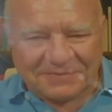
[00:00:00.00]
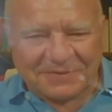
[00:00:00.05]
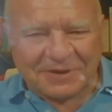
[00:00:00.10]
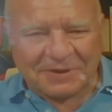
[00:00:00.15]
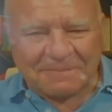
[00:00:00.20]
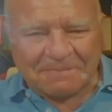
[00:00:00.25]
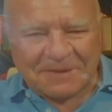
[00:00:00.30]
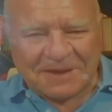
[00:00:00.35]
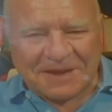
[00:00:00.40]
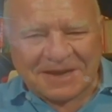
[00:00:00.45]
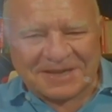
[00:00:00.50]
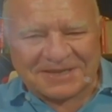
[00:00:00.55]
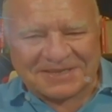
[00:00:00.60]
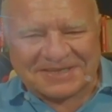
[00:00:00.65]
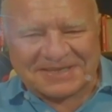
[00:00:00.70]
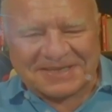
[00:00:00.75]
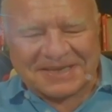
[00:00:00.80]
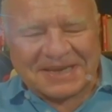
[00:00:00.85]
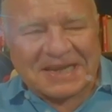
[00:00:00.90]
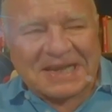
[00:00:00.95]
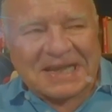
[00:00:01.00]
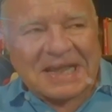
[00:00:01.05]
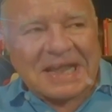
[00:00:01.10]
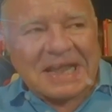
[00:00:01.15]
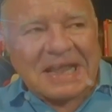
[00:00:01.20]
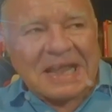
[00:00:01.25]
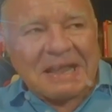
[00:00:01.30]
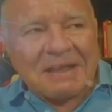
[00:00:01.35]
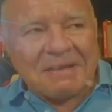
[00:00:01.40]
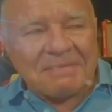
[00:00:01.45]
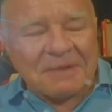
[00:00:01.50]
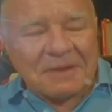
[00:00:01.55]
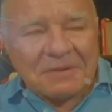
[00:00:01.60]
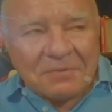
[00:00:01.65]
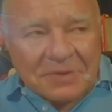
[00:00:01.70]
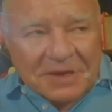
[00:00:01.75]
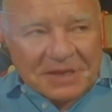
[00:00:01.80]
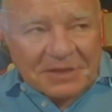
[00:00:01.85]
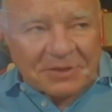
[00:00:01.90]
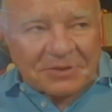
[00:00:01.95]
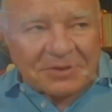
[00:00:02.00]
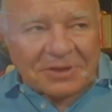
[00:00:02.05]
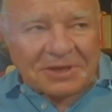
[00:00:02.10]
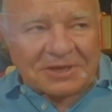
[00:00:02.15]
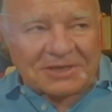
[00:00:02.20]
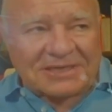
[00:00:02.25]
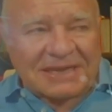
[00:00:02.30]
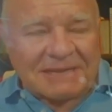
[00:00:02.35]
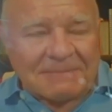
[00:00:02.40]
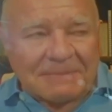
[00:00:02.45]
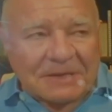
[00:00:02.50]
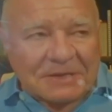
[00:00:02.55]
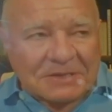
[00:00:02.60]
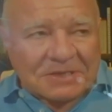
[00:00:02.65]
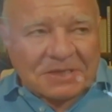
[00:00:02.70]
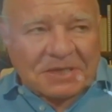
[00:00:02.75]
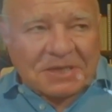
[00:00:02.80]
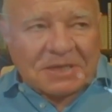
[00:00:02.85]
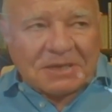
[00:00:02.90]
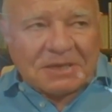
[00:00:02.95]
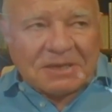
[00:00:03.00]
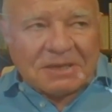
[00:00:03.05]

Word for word: of her past. Yeah. But we don't understand because